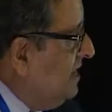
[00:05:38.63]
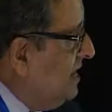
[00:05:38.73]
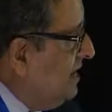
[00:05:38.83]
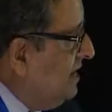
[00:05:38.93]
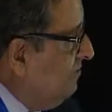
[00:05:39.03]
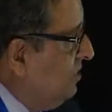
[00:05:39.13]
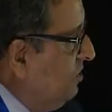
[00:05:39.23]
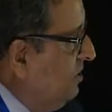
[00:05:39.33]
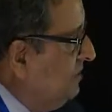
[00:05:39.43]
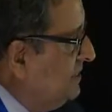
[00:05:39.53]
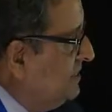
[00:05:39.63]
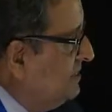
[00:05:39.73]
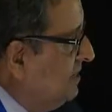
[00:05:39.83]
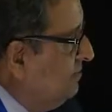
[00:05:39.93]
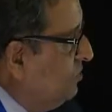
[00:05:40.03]
And everolimus is
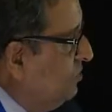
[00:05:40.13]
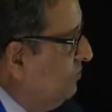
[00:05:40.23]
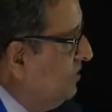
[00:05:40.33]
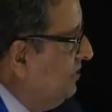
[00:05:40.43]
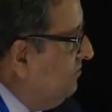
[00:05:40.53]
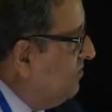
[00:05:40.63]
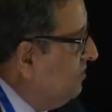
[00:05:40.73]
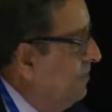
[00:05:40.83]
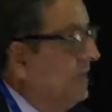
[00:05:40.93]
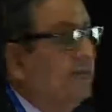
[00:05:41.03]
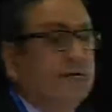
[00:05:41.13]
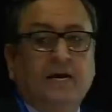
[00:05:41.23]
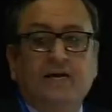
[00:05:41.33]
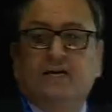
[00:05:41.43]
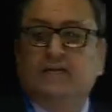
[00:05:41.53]
approved for
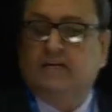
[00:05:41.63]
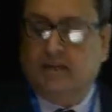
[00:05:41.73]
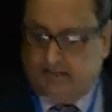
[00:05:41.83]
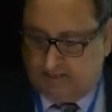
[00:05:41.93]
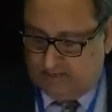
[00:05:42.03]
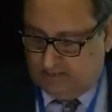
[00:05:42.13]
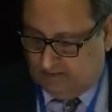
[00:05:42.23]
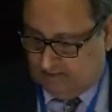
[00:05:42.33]
pancreatic NETs.